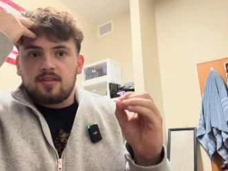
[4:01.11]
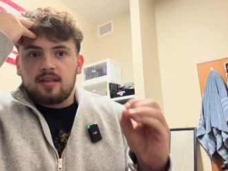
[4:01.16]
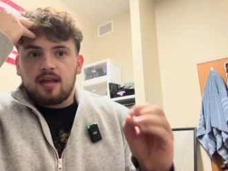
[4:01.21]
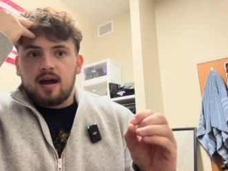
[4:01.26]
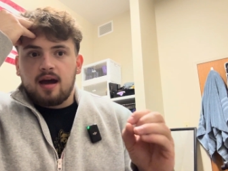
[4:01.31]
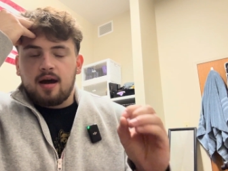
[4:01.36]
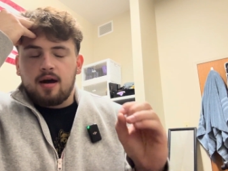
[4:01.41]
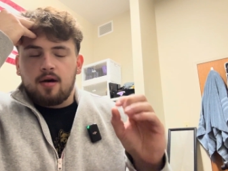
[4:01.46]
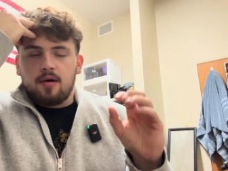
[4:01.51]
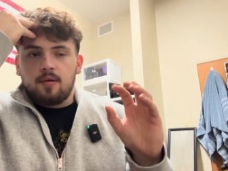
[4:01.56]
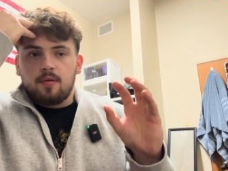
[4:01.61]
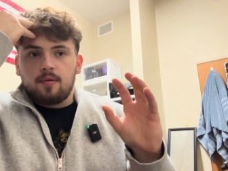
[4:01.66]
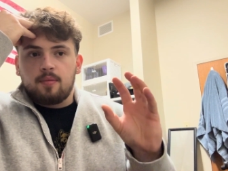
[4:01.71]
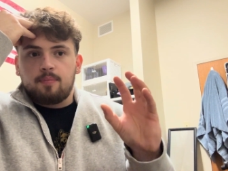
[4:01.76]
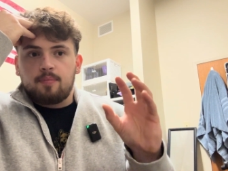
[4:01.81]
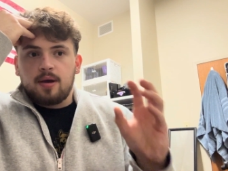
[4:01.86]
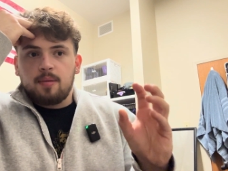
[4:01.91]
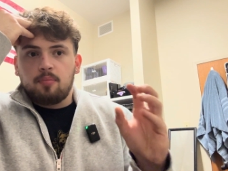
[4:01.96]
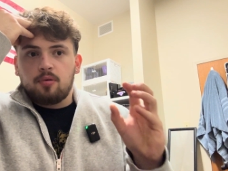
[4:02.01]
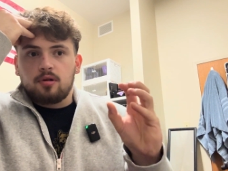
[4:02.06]
Now,
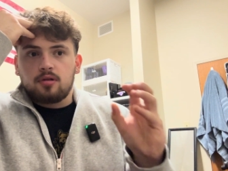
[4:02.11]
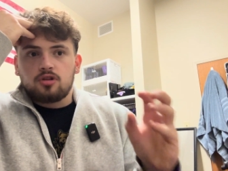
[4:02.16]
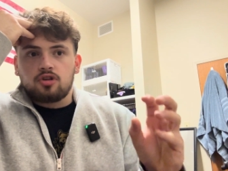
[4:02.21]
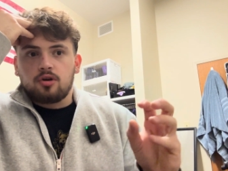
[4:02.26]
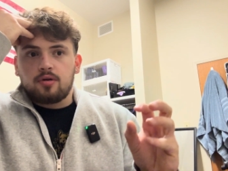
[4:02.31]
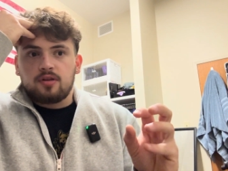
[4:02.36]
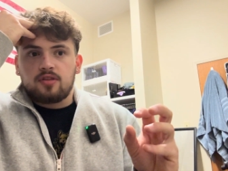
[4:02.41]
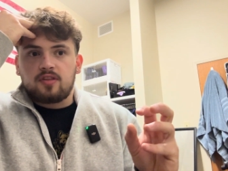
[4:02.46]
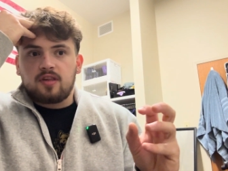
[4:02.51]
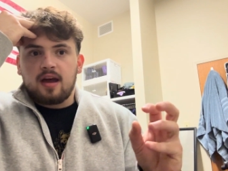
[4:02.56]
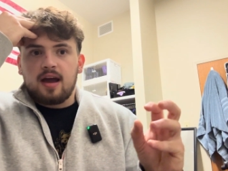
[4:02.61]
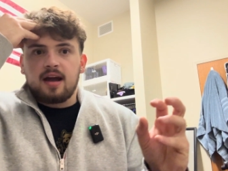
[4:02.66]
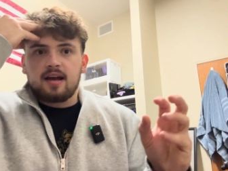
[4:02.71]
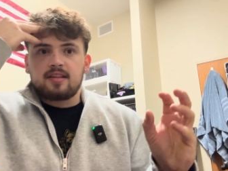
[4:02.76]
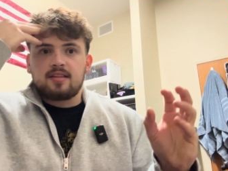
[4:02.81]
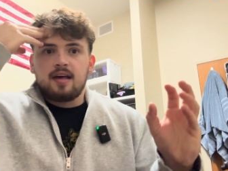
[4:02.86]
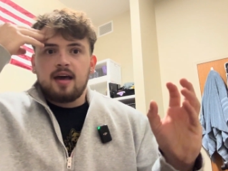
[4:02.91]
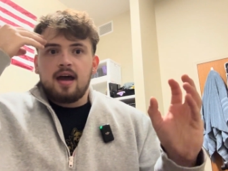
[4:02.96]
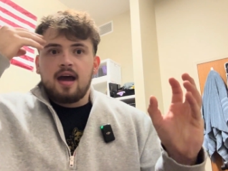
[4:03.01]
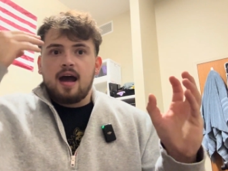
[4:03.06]
Pitbull and Joey
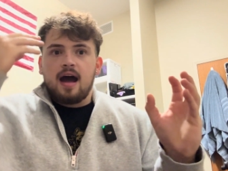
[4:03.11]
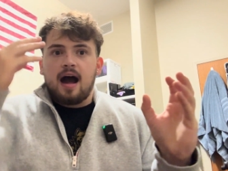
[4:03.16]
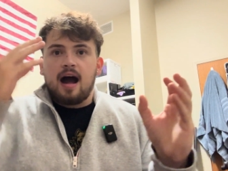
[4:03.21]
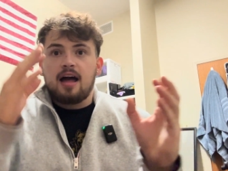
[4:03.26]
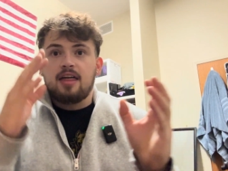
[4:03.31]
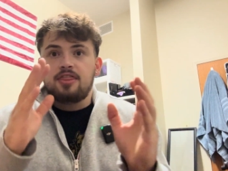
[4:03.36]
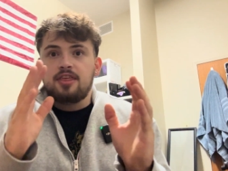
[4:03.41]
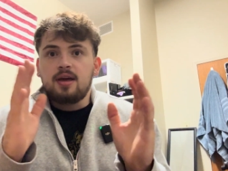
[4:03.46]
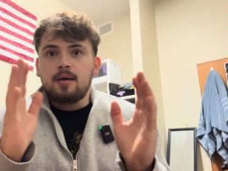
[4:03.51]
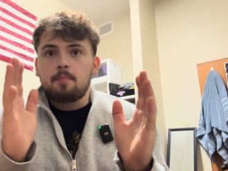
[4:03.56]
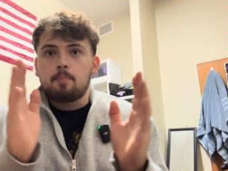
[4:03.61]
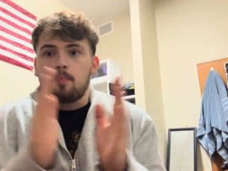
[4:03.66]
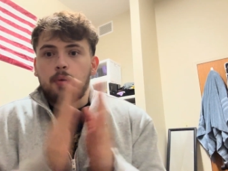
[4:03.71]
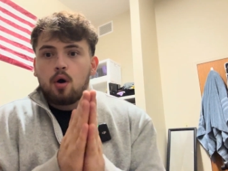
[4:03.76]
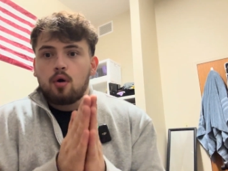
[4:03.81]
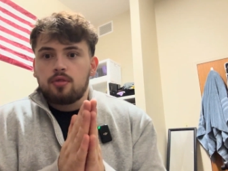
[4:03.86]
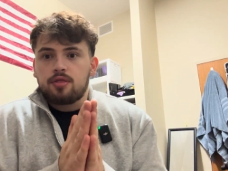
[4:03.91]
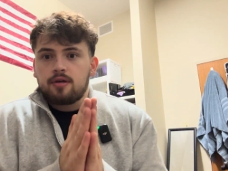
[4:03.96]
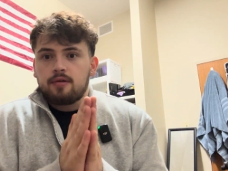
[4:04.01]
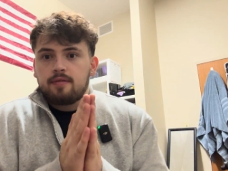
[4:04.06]
Stacks, I think
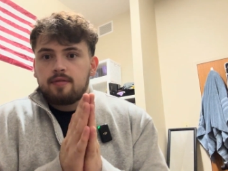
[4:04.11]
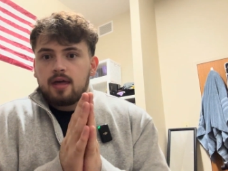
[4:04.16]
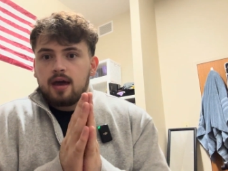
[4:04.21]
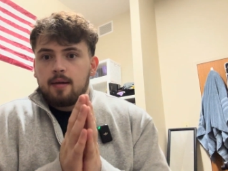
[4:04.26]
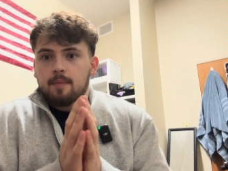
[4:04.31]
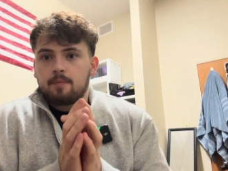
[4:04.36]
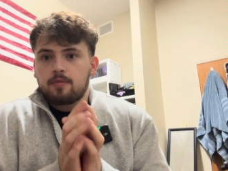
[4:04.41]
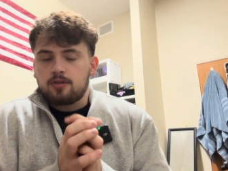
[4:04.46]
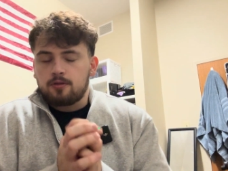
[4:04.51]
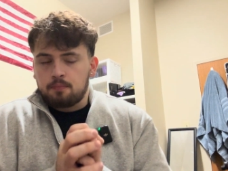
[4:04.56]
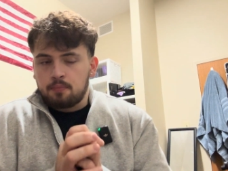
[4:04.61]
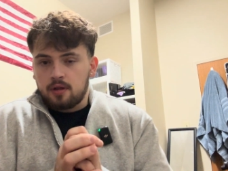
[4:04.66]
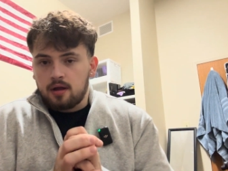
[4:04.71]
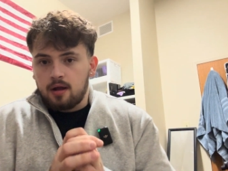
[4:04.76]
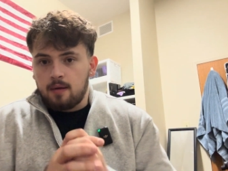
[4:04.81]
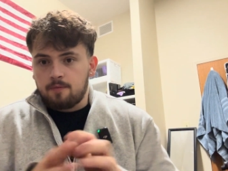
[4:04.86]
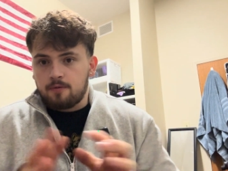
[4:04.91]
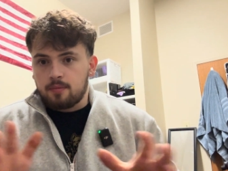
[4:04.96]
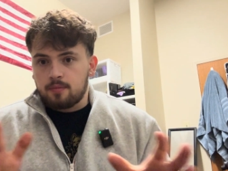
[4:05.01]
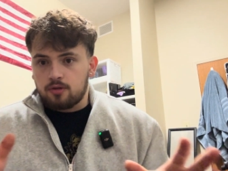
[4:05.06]
both of them split
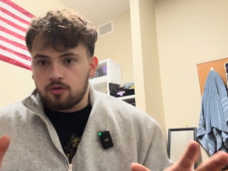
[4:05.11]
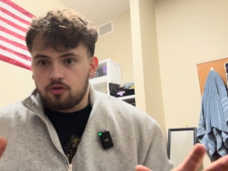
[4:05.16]
up from the